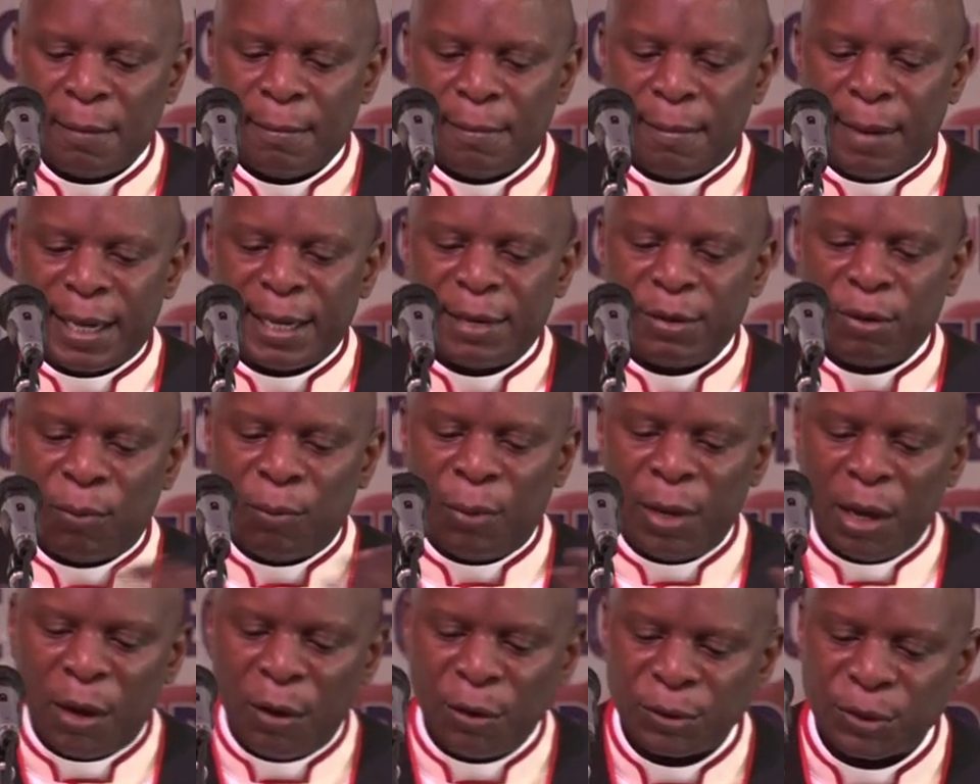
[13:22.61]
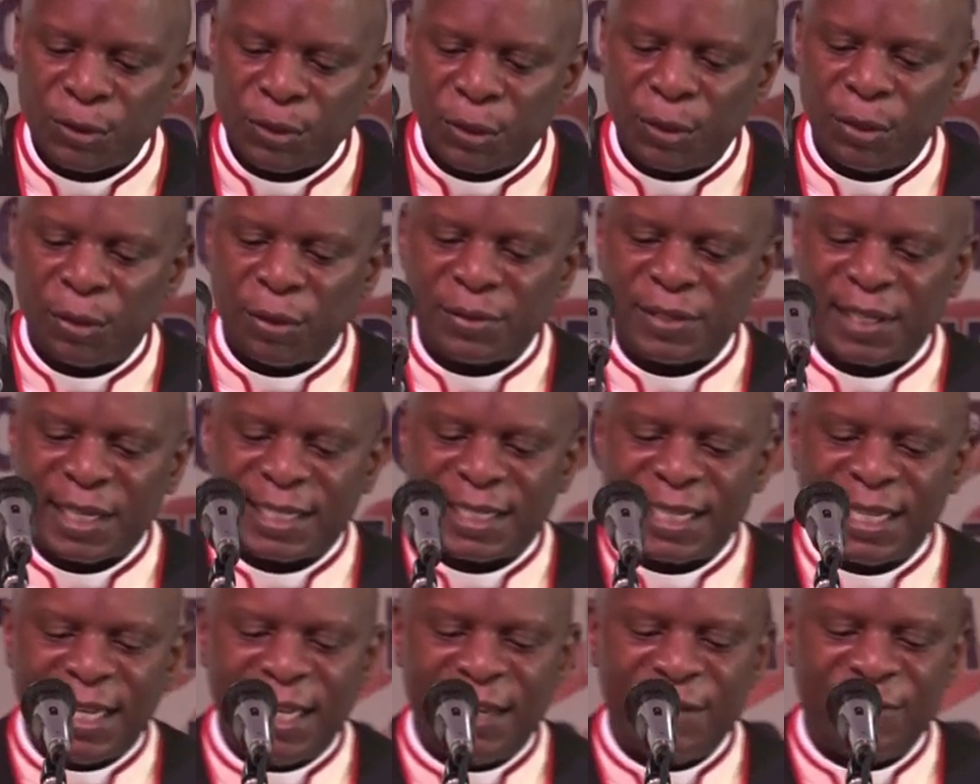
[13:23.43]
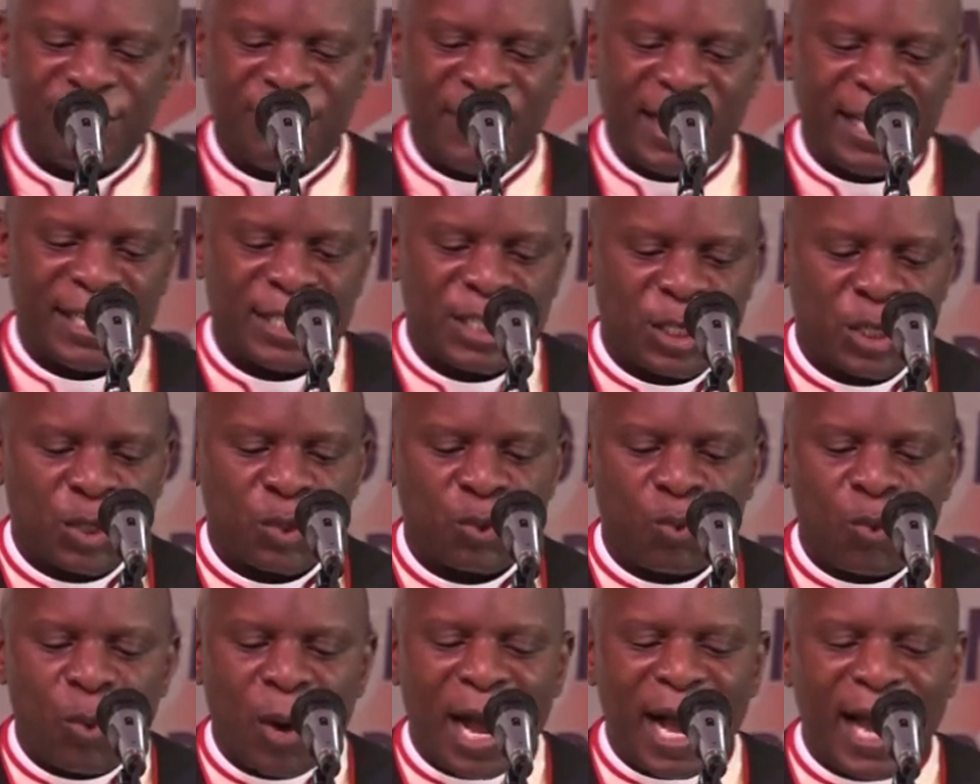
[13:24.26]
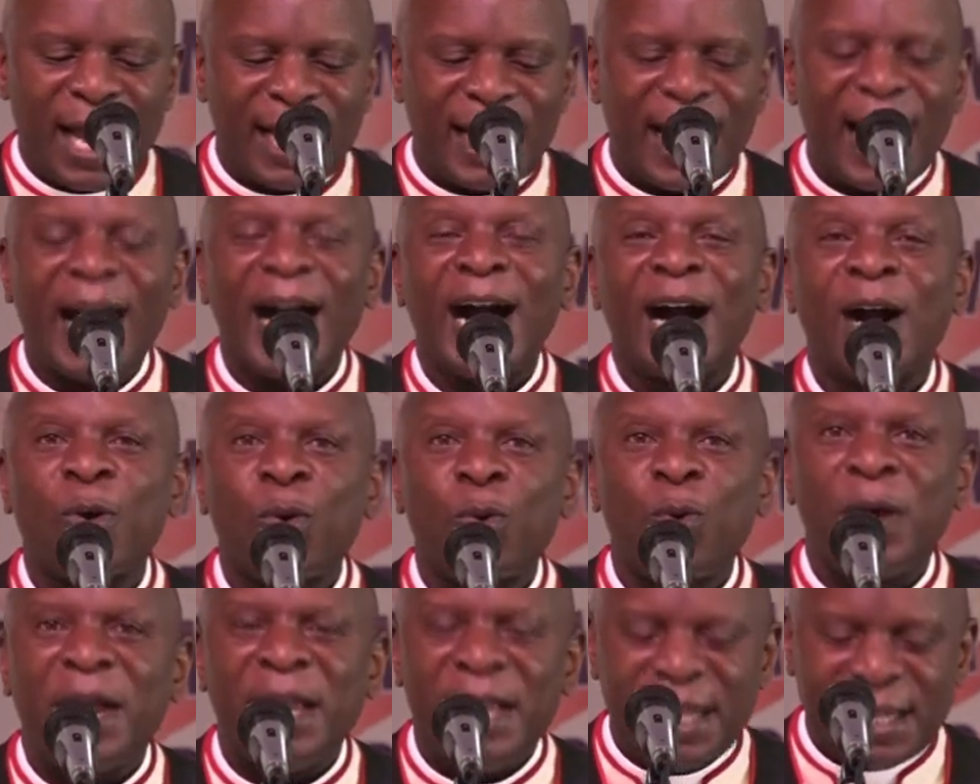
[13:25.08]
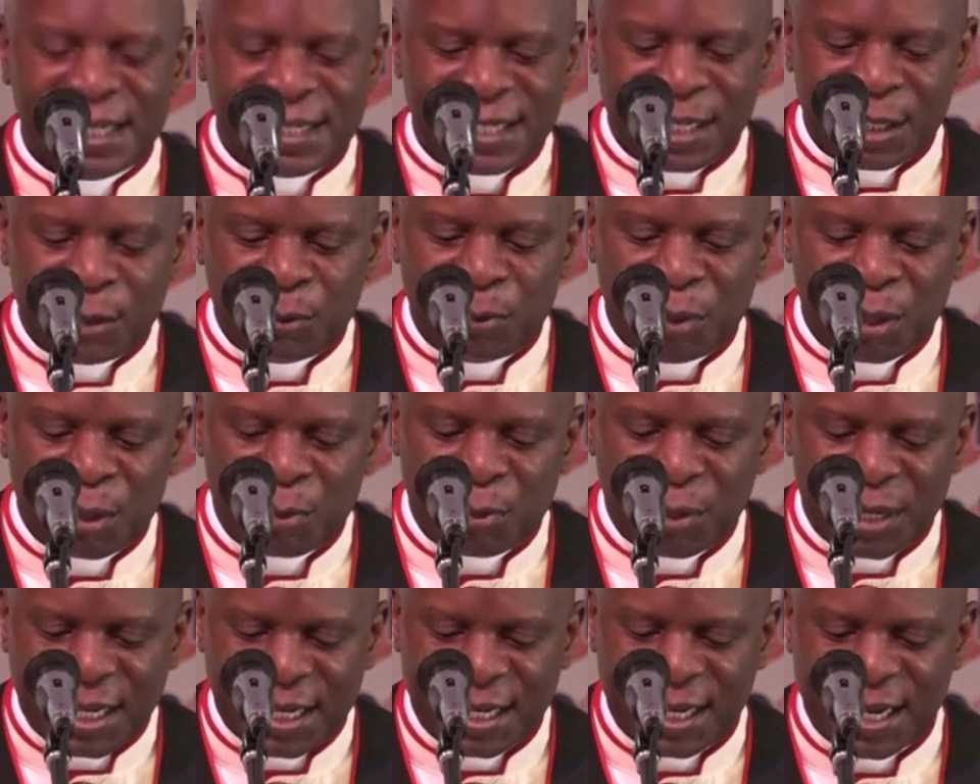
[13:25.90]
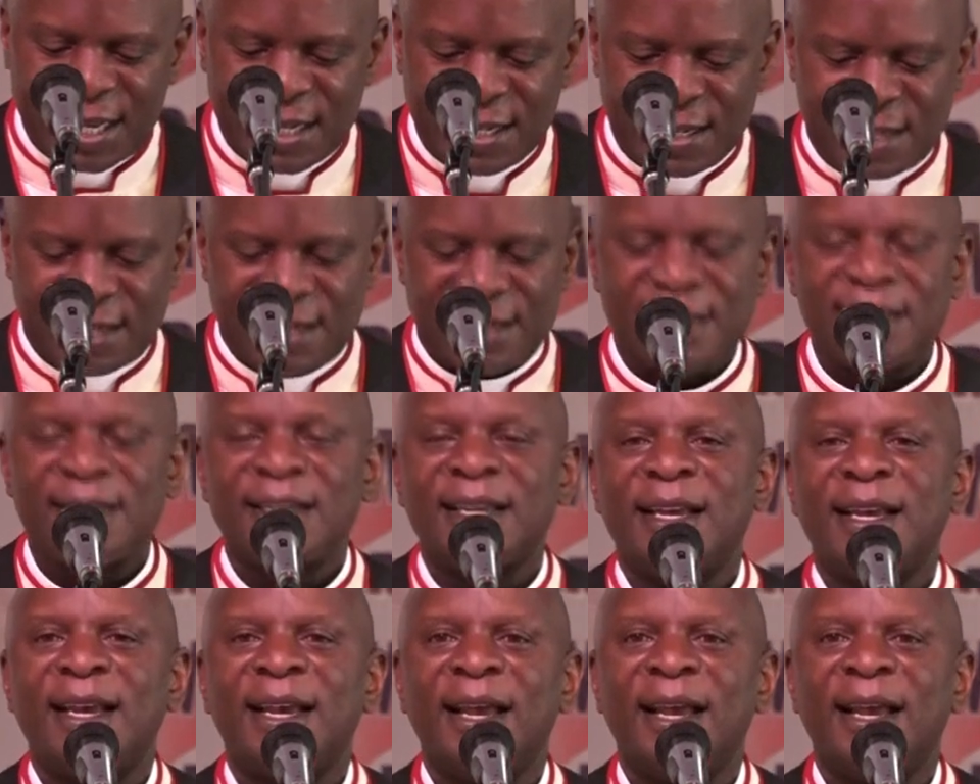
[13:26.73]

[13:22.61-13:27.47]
But we also know that he invites one acquainted with weakness.